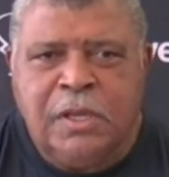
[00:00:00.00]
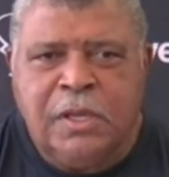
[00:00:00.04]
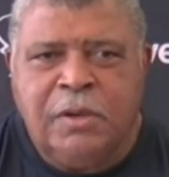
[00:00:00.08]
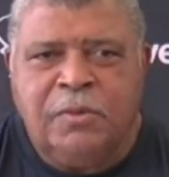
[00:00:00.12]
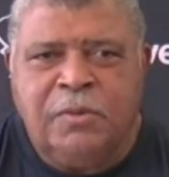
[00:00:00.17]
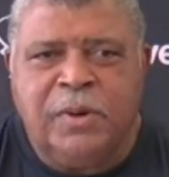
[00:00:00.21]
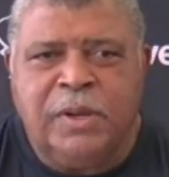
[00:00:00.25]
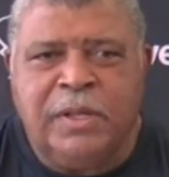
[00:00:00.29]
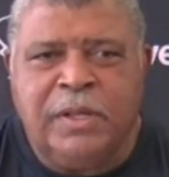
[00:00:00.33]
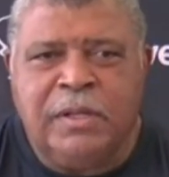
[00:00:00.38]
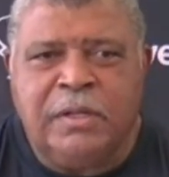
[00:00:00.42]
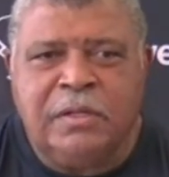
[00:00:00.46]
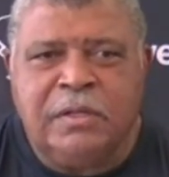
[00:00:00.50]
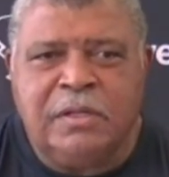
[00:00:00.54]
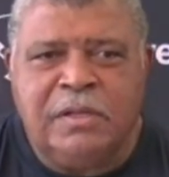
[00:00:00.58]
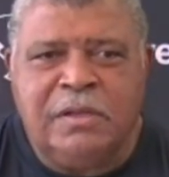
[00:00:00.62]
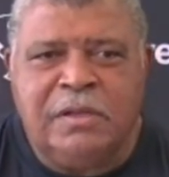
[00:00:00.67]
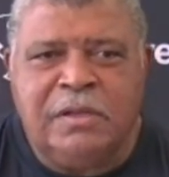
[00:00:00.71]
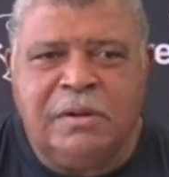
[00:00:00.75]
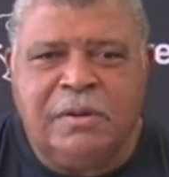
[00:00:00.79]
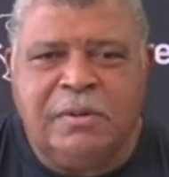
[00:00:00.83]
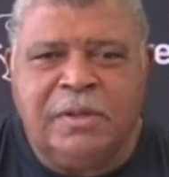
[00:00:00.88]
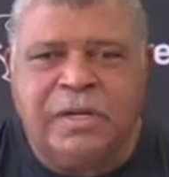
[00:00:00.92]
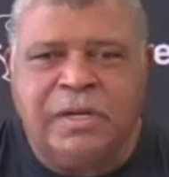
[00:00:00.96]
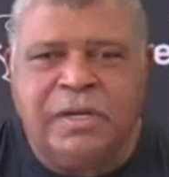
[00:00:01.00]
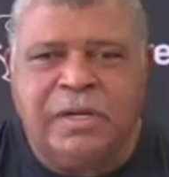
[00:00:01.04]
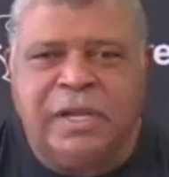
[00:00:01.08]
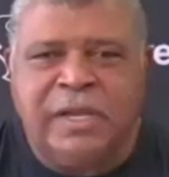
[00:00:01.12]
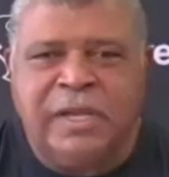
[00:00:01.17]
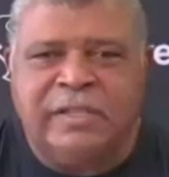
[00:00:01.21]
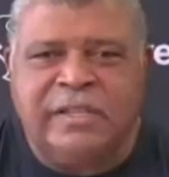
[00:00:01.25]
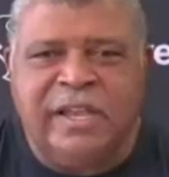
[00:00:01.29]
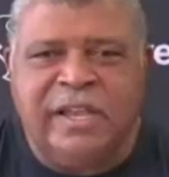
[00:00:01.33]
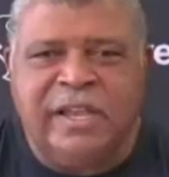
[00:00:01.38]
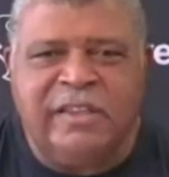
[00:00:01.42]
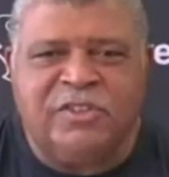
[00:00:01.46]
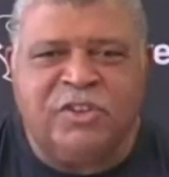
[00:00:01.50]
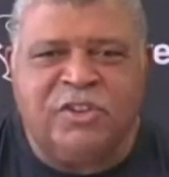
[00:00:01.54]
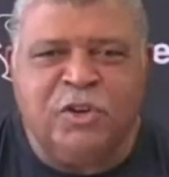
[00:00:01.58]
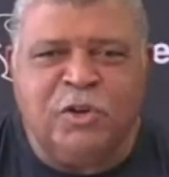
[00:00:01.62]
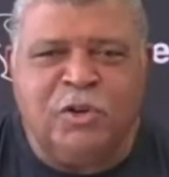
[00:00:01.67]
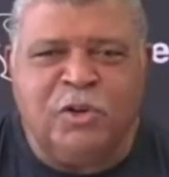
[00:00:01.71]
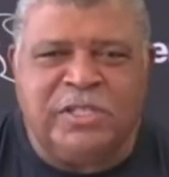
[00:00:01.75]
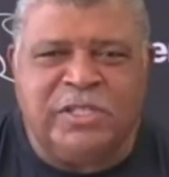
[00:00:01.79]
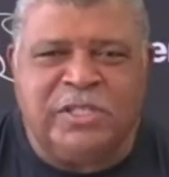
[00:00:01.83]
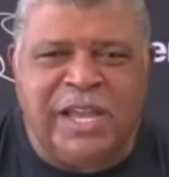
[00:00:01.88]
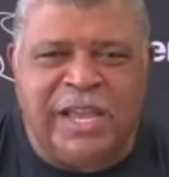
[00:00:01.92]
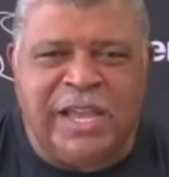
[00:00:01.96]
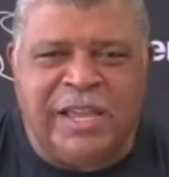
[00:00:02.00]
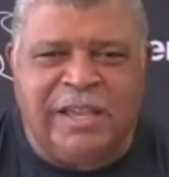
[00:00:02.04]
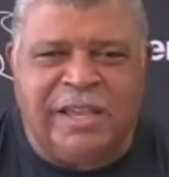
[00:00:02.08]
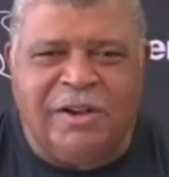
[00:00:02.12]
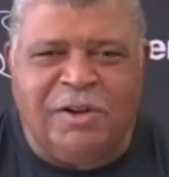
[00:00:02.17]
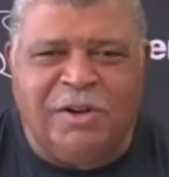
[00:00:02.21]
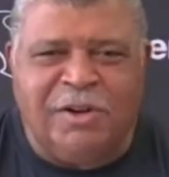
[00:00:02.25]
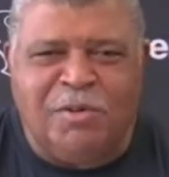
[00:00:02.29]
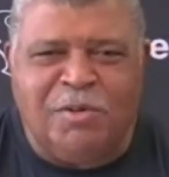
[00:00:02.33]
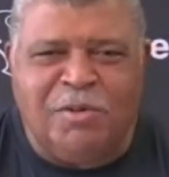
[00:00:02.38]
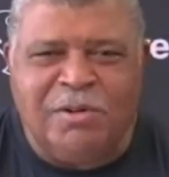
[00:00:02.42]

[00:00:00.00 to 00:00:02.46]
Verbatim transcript: Well, you know what? It takes two to tango.